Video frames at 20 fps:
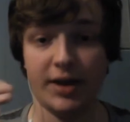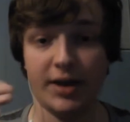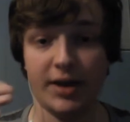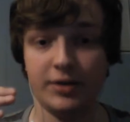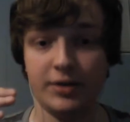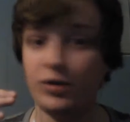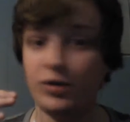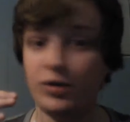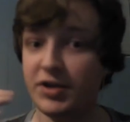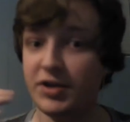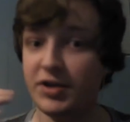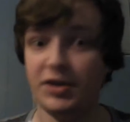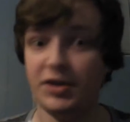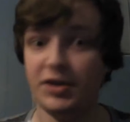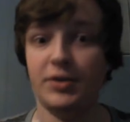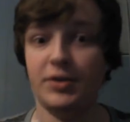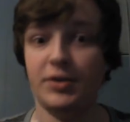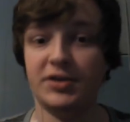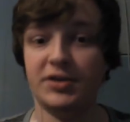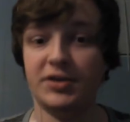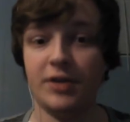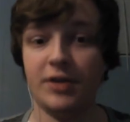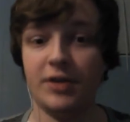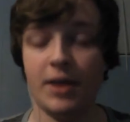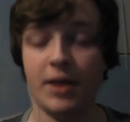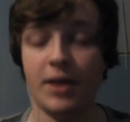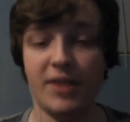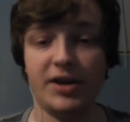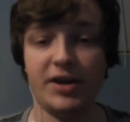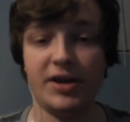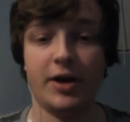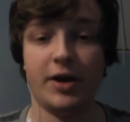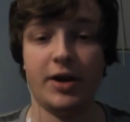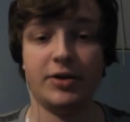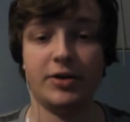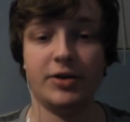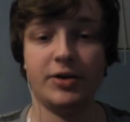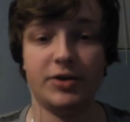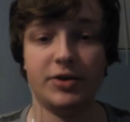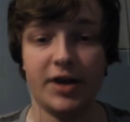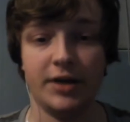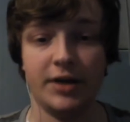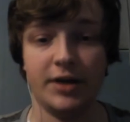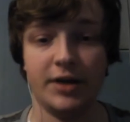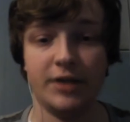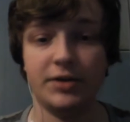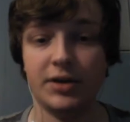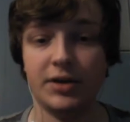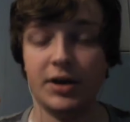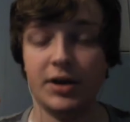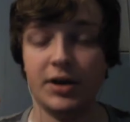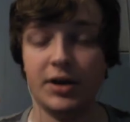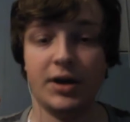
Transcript: and you get to know this main character, and